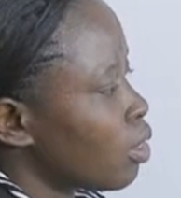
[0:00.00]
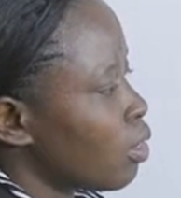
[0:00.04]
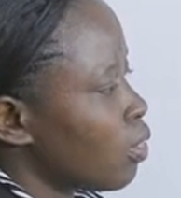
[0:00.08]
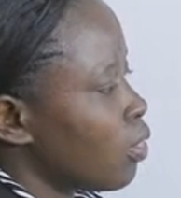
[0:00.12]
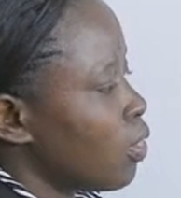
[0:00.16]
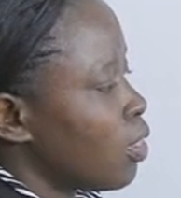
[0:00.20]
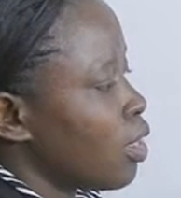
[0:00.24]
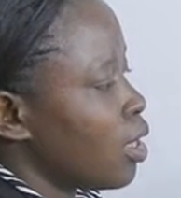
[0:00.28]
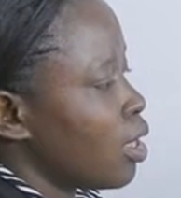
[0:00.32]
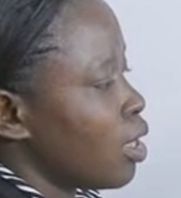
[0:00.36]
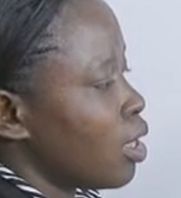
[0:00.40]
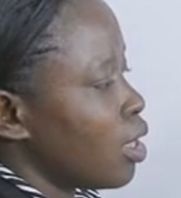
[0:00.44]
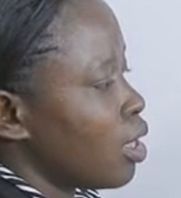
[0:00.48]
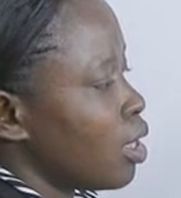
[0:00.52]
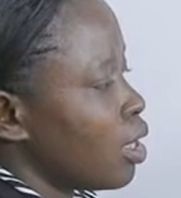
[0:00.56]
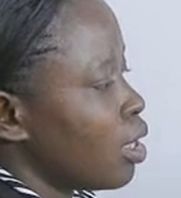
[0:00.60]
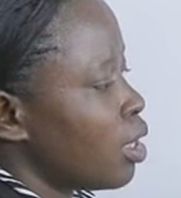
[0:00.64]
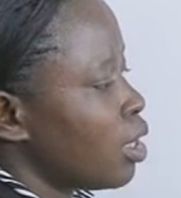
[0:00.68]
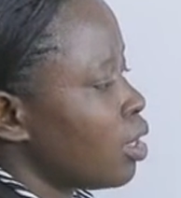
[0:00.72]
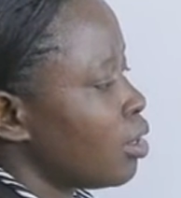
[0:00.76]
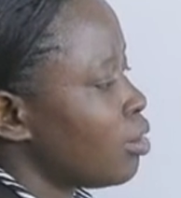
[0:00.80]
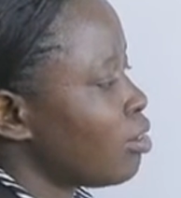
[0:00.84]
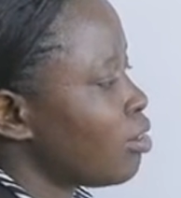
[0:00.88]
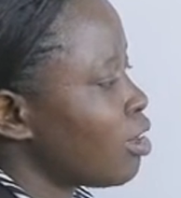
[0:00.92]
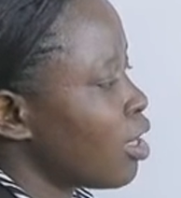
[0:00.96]
the
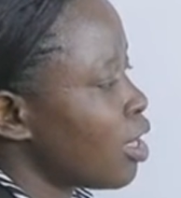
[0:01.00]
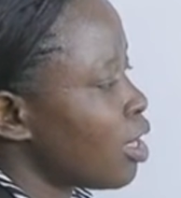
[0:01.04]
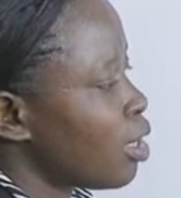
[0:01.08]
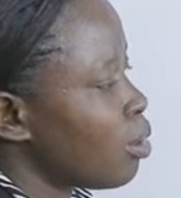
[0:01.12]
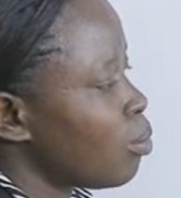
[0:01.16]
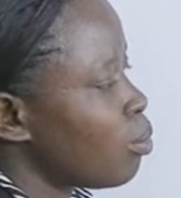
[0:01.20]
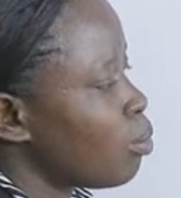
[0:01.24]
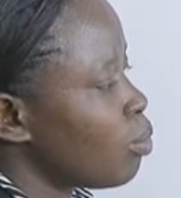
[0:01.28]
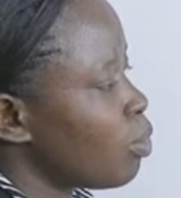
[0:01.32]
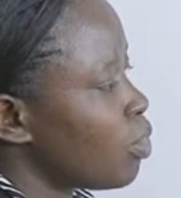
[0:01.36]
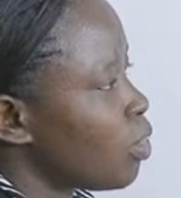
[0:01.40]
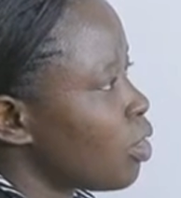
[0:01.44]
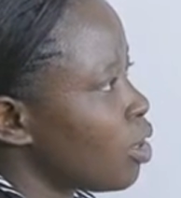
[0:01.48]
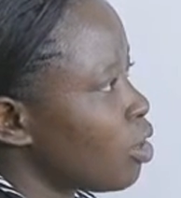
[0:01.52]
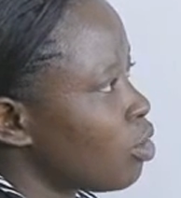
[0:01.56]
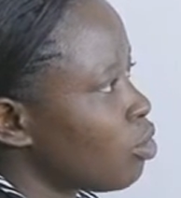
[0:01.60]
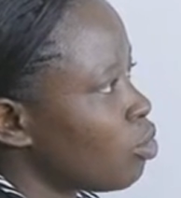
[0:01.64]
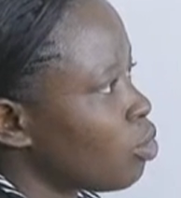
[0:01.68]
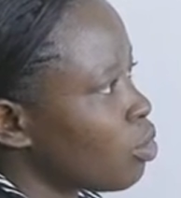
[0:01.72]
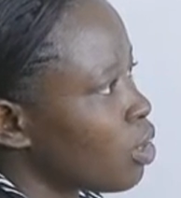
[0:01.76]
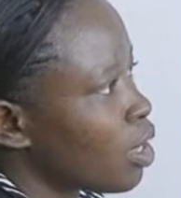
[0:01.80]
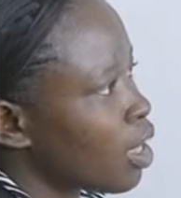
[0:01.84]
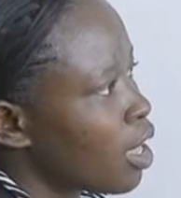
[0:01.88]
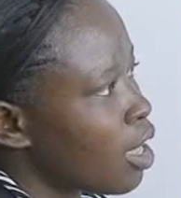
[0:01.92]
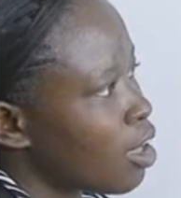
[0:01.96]
time
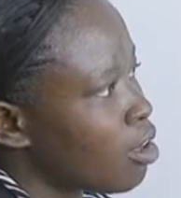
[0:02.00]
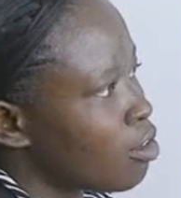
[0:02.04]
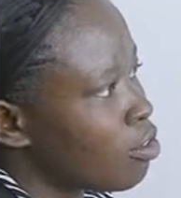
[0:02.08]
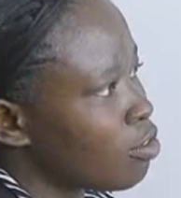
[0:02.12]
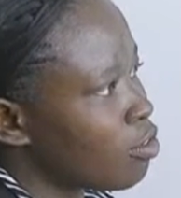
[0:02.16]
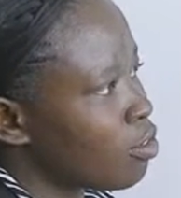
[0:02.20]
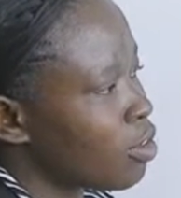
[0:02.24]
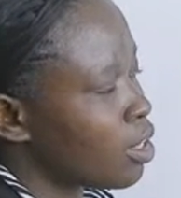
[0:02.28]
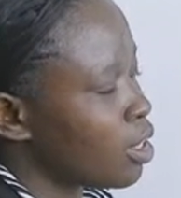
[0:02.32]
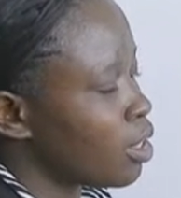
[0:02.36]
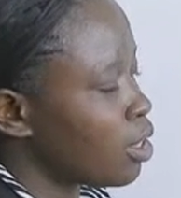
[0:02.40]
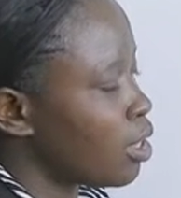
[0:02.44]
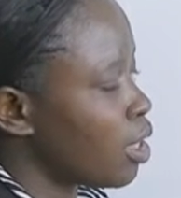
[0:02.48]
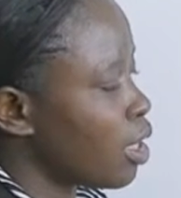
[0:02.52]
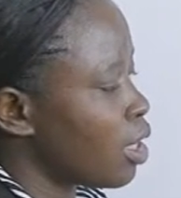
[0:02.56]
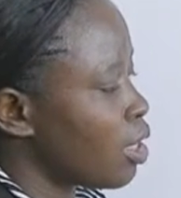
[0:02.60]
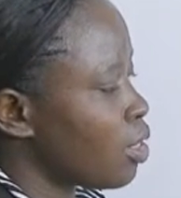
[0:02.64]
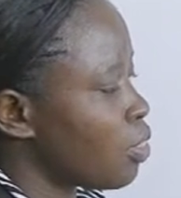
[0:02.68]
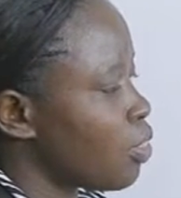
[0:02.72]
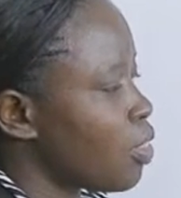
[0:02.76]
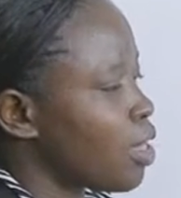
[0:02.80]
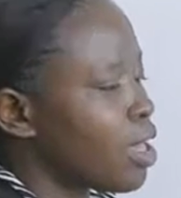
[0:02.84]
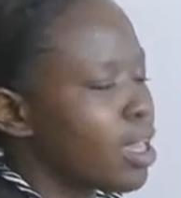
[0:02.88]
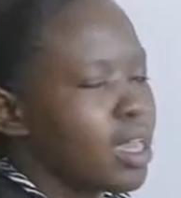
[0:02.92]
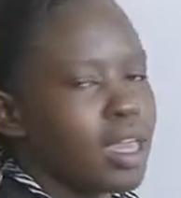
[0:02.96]
that we have in
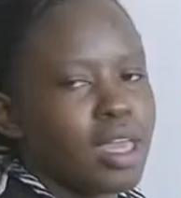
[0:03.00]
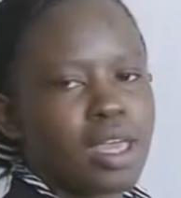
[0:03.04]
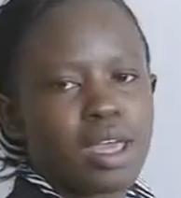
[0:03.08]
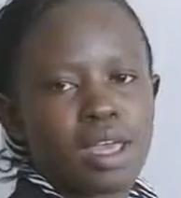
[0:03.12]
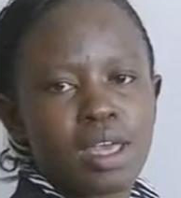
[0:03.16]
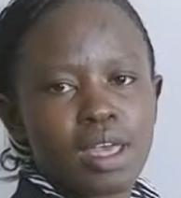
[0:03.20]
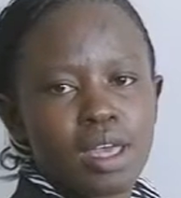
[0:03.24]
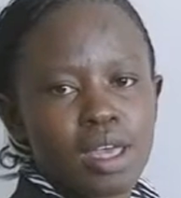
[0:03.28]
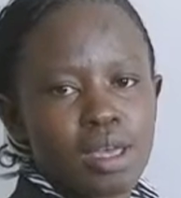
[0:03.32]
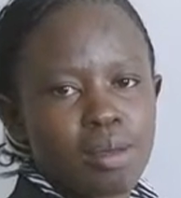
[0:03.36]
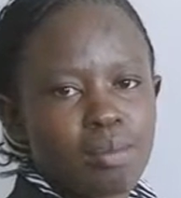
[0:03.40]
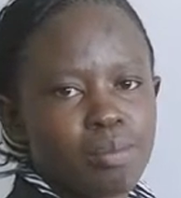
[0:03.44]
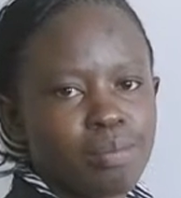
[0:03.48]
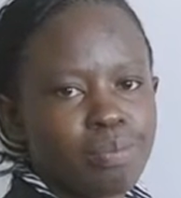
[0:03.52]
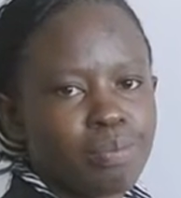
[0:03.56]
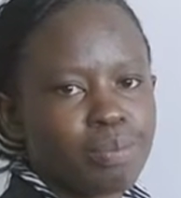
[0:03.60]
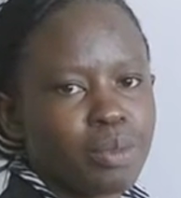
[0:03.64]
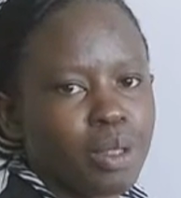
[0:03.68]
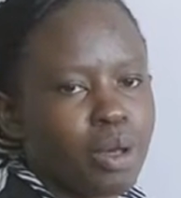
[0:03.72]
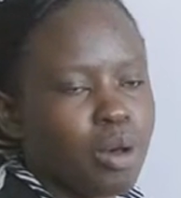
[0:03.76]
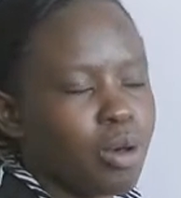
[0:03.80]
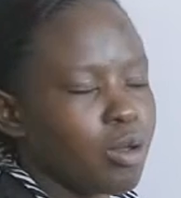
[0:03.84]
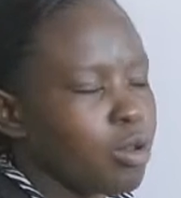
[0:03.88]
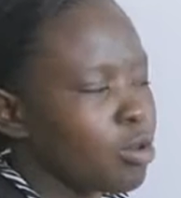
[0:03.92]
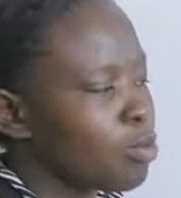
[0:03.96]
either AM
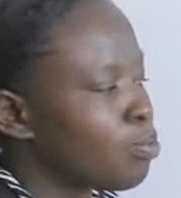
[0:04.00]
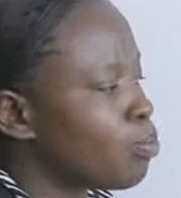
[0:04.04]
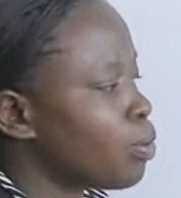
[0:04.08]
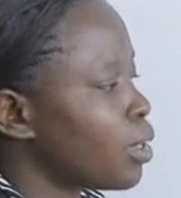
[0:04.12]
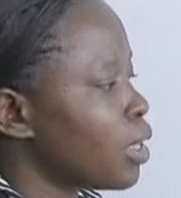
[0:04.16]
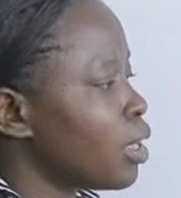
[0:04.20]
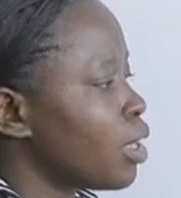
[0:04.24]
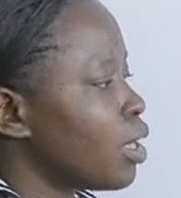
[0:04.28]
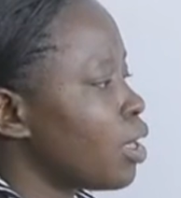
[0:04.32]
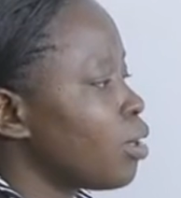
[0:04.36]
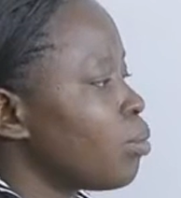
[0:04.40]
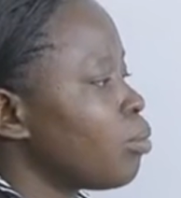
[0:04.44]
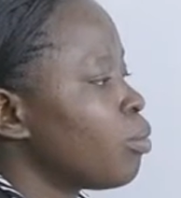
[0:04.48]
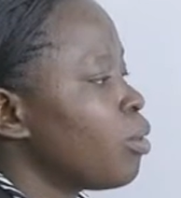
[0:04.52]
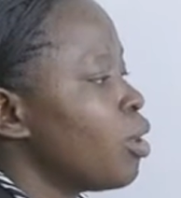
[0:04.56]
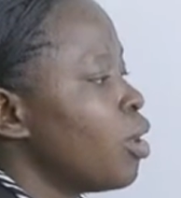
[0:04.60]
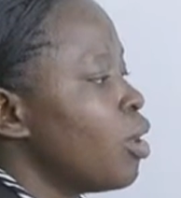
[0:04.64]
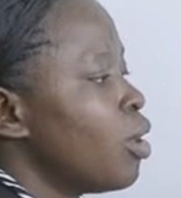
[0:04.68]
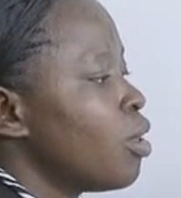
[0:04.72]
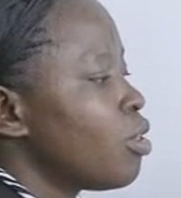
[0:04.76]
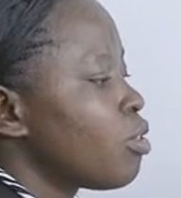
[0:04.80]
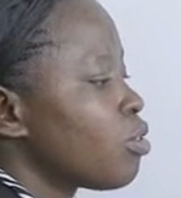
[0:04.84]
or PM.